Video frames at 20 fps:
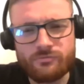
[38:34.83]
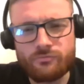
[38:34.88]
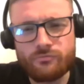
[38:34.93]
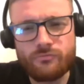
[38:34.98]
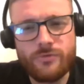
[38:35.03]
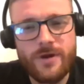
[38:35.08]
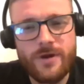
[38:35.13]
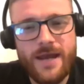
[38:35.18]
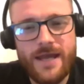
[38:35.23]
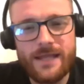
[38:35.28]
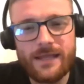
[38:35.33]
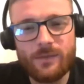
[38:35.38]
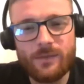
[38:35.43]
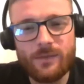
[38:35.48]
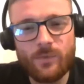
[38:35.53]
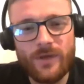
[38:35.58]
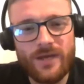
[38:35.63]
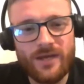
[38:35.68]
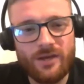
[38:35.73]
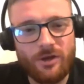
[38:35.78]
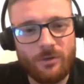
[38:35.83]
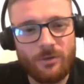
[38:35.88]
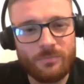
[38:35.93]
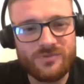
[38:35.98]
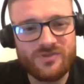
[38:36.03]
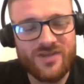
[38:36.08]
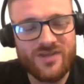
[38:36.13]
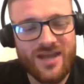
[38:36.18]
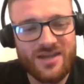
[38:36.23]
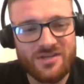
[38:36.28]
really weird
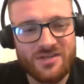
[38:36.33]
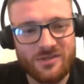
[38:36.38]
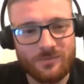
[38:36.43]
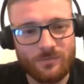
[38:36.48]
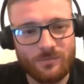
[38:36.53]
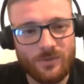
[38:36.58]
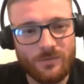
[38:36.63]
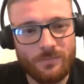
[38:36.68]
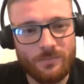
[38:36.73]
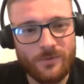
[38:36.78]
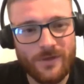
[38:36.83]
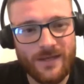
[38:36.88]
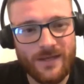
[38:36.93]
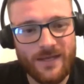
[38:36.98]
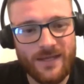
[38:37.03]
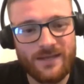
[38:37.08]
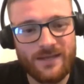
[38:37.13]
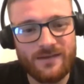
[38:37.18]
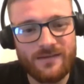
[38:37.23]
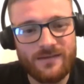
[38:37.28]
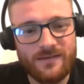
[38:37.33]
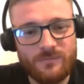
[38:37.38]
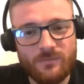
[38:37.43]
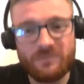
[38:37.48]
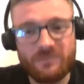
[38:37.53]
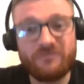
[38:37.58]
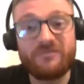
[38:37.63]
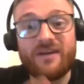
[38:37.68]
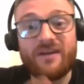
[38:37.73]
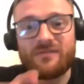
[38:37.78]
obsession
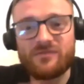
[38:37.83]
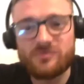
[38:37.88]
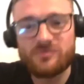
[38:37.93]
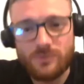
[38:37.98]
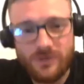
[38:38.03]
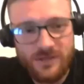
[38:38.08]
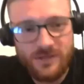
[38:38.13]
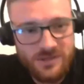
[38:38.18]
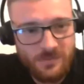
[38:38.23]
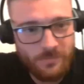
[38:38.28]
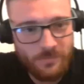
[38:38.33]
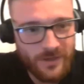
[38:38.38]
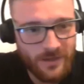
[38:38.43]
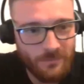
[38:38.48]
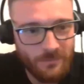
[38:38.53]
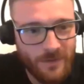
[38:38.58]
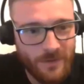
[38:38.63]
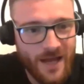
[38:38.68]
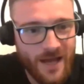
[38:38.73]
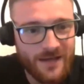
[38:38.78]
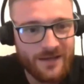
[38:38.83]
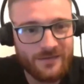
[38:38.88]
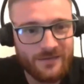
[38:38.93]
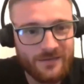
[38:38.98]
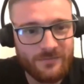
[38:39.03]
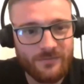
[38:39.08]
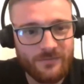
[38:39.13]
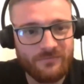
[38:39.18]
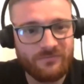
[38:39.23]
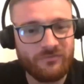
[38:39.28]
with fans wanting to bring back
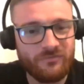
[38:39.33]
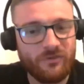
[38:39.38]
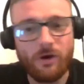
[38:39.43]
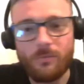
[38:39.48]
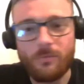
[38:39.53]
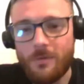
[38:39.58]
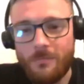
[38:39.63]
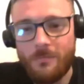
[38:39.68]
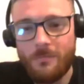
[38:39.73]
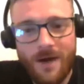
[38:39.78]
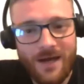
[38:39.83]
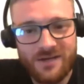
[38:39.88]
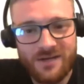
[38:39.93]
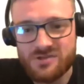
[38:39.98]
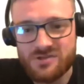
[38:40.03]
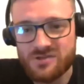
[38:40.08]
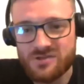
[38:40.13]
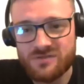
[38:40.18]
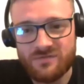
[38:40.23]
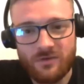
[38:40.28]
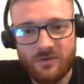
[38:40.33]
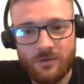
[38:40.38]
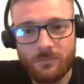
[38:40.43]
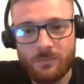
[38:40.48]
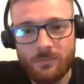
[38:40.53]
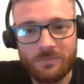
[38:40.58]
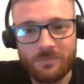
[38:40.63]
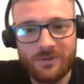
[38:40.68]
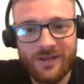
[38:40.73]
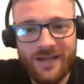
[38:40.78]
former managers, former
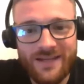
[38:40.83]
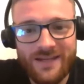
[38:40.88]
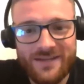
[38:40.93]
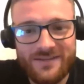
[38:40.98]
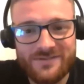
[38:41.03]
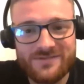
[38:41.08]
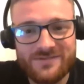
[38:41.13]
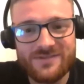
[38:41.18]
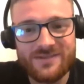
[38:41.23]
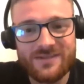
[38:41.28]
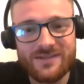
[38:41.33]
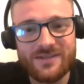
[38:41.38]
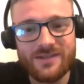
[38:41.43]
players,